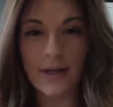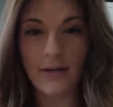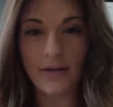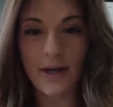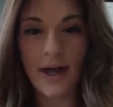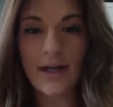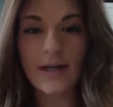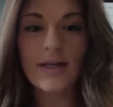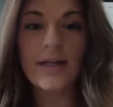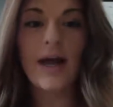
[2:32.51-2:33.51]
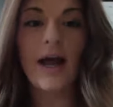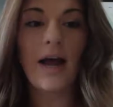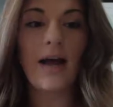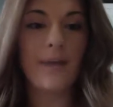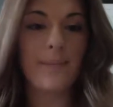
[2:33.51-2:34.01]
cover yet
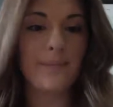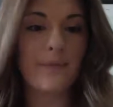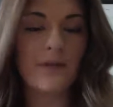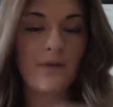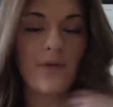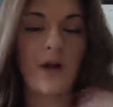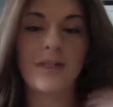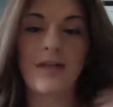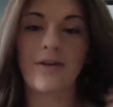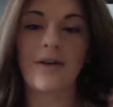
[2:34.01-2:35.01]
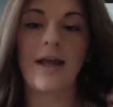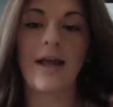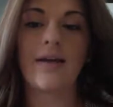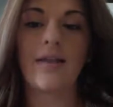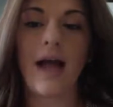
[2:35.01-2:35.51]
so far together
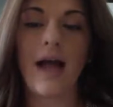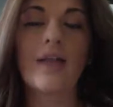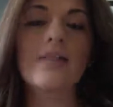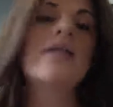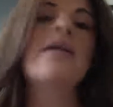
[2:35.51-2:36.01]
in class.